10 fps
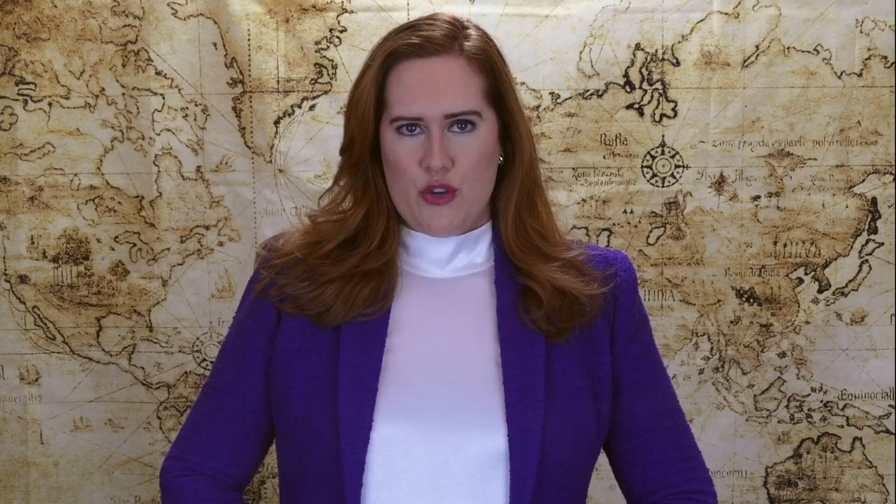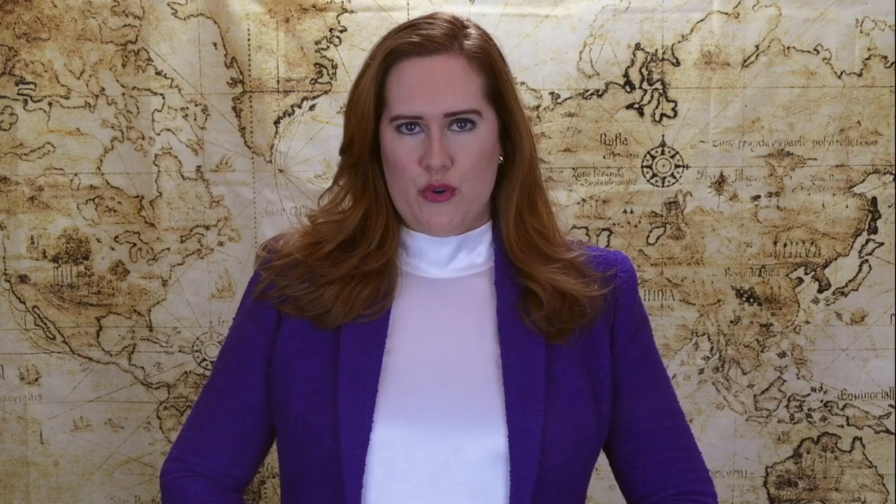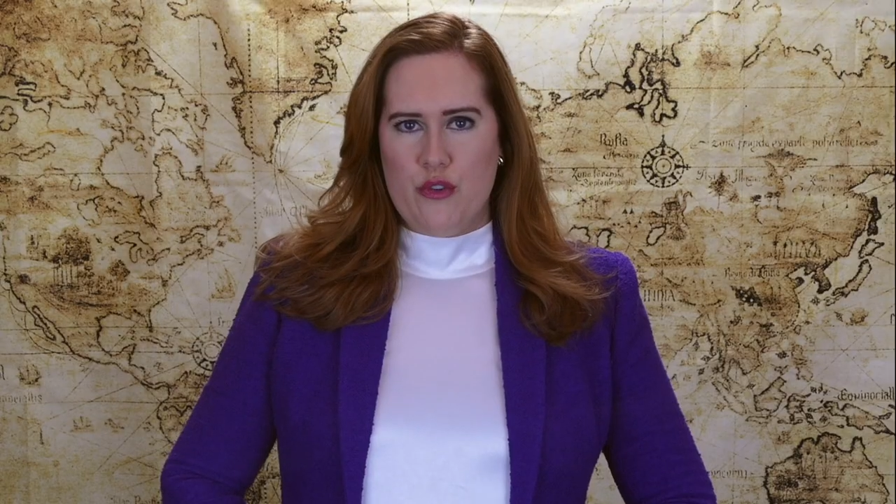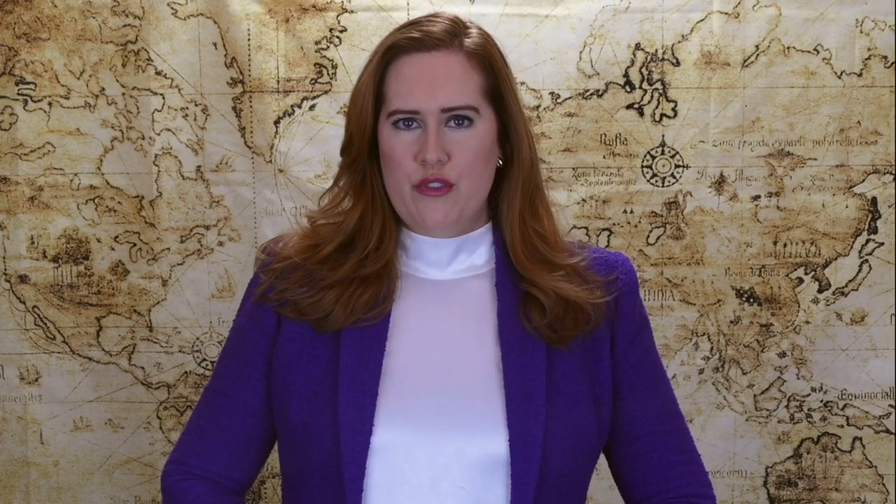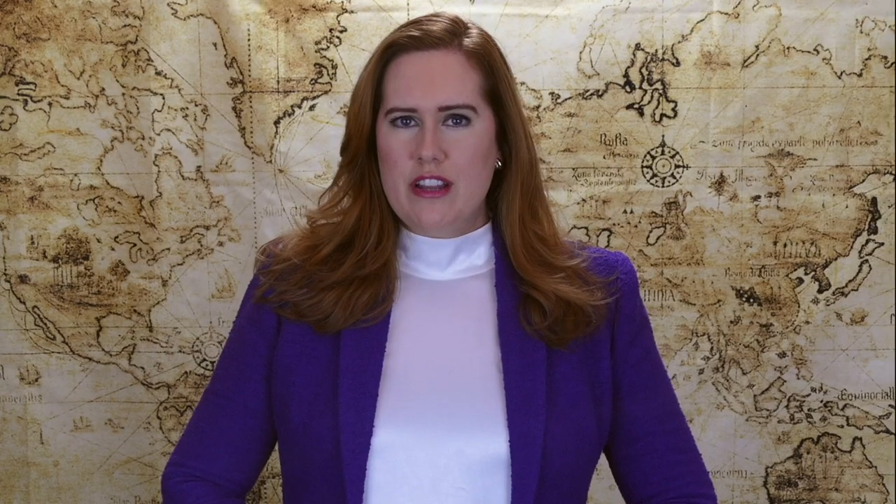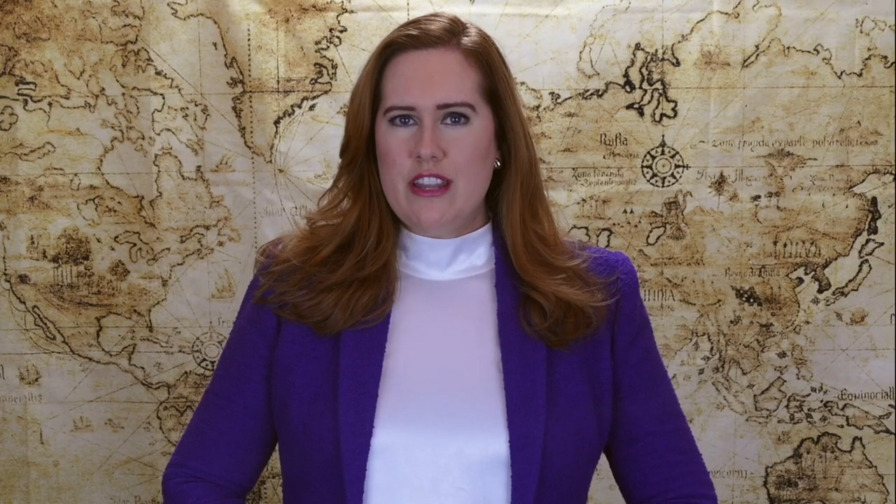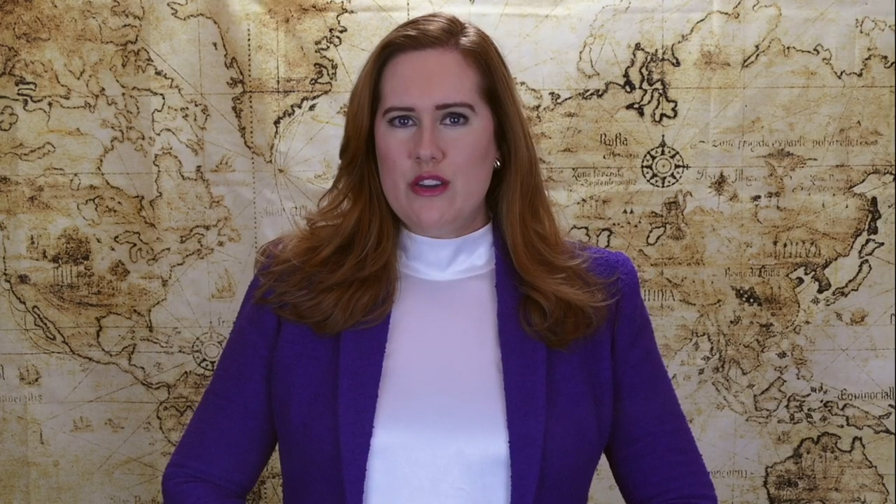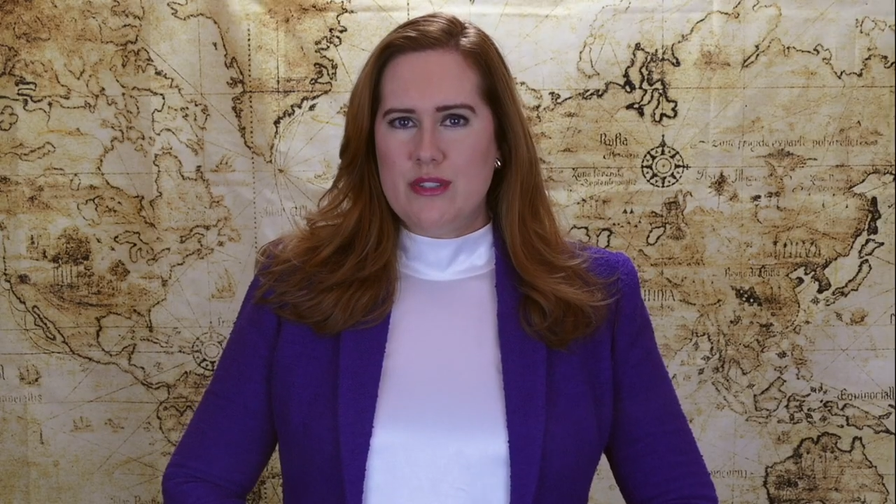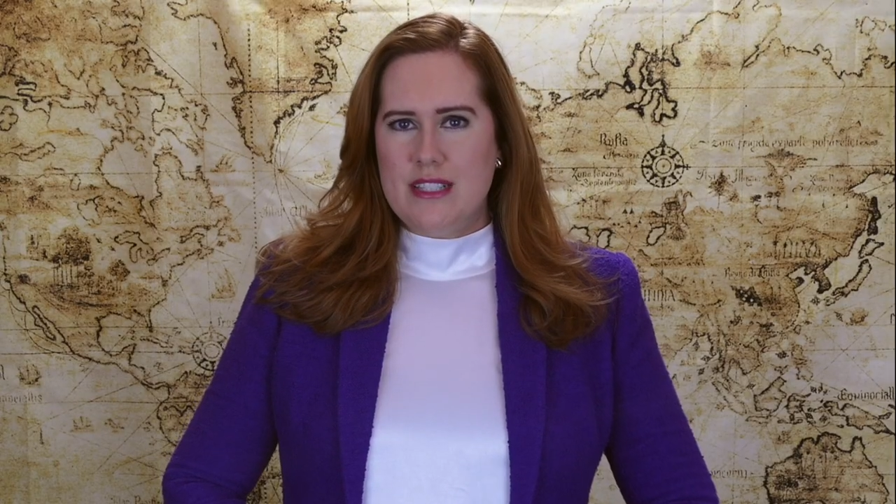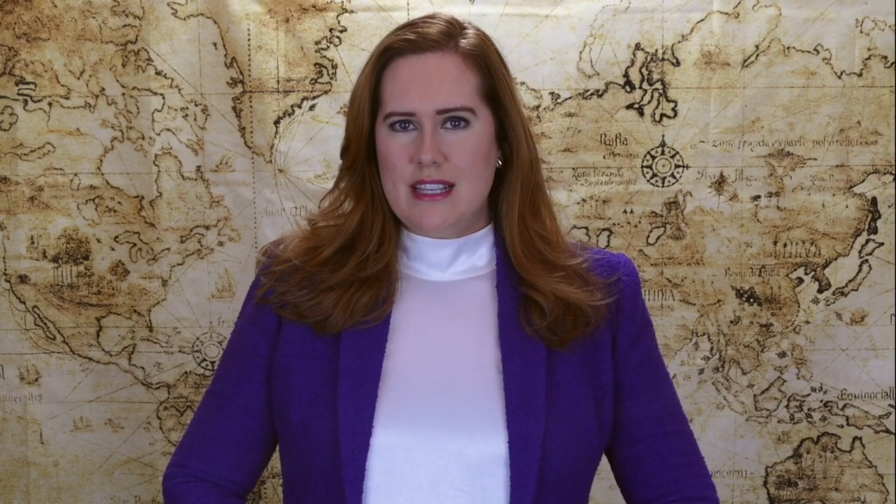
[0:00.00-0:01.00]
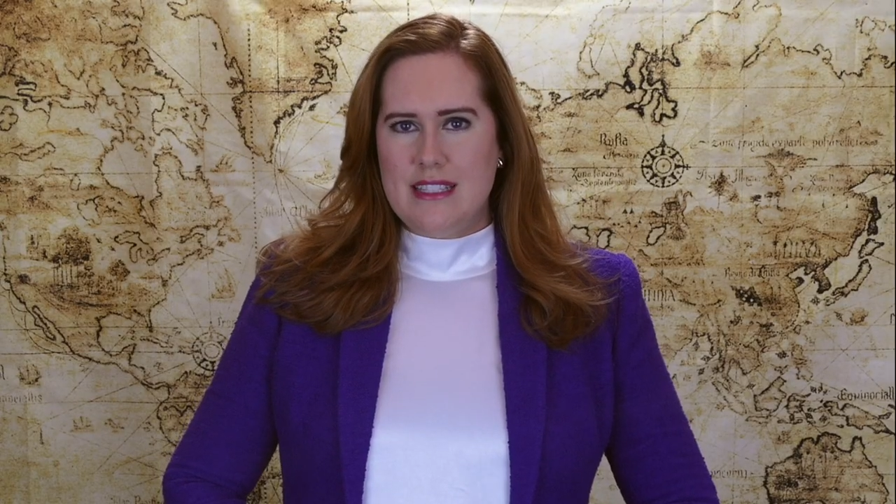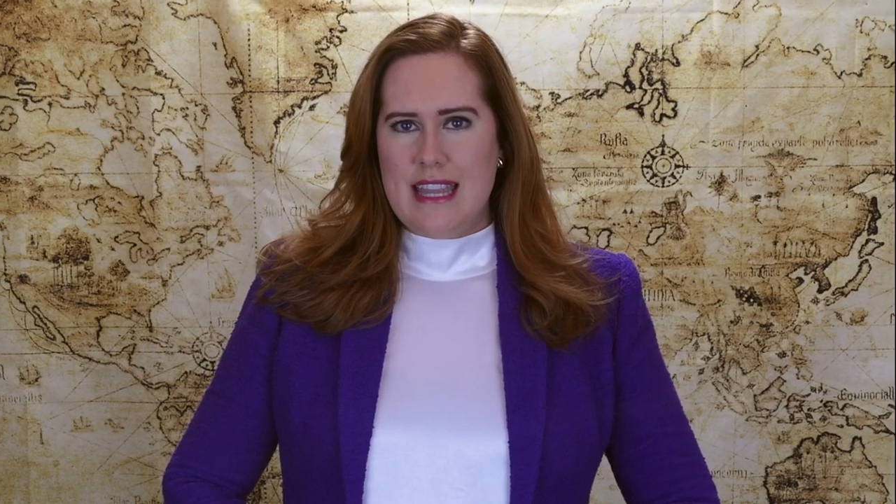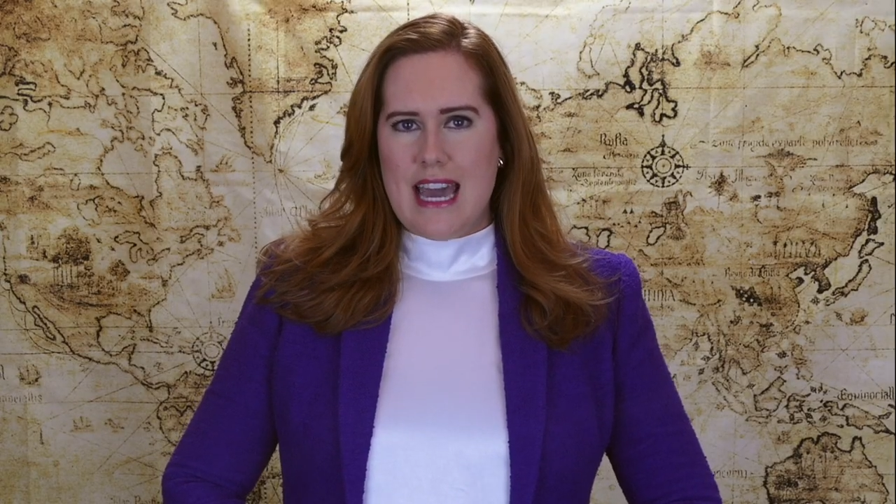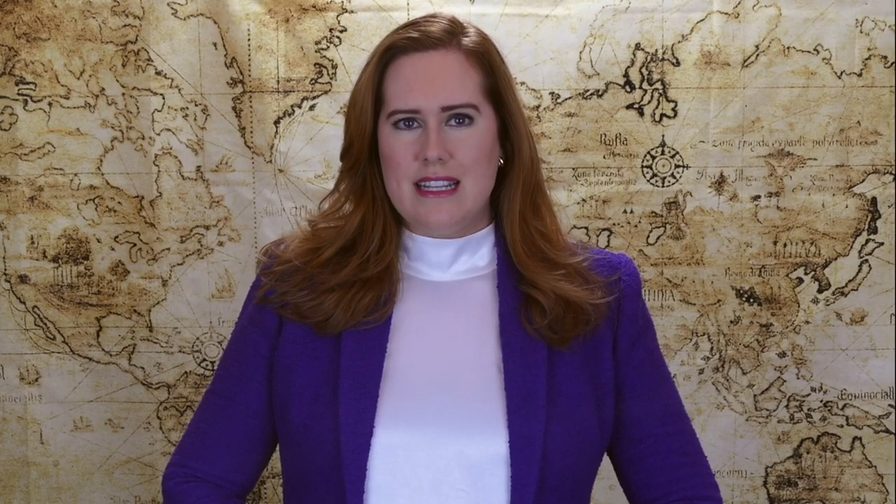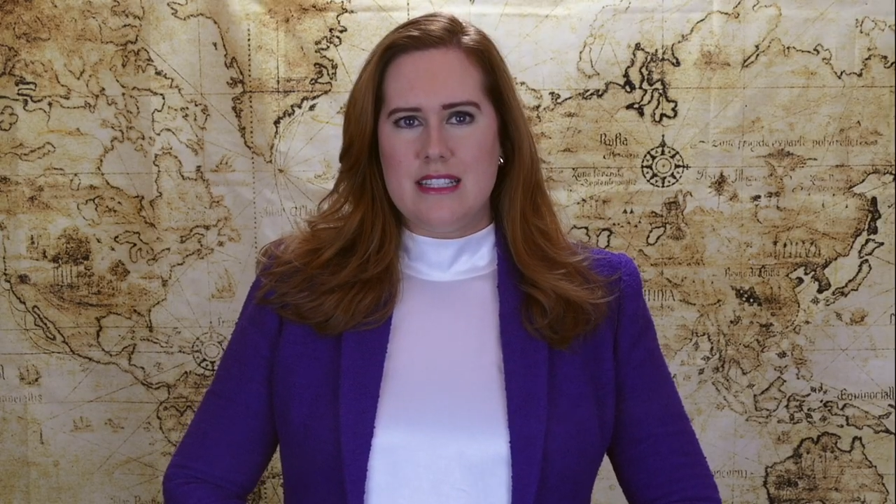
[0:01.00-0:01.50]
Gravilio says
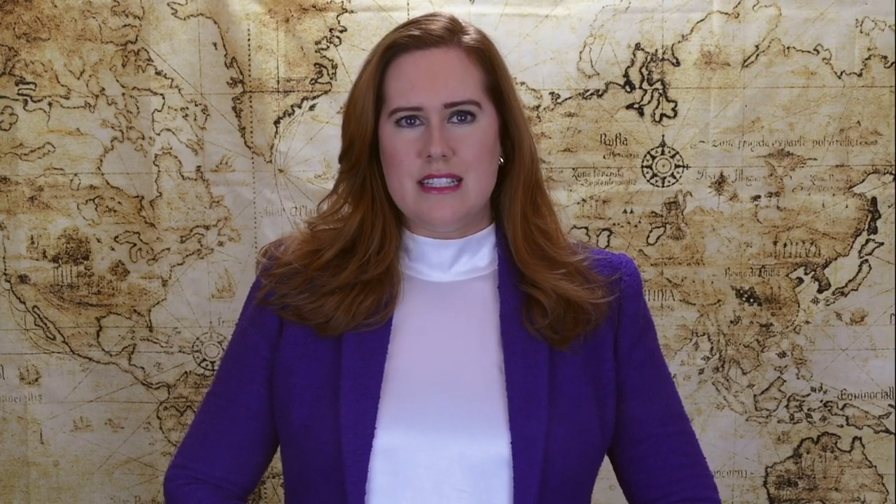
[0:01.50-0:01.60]
that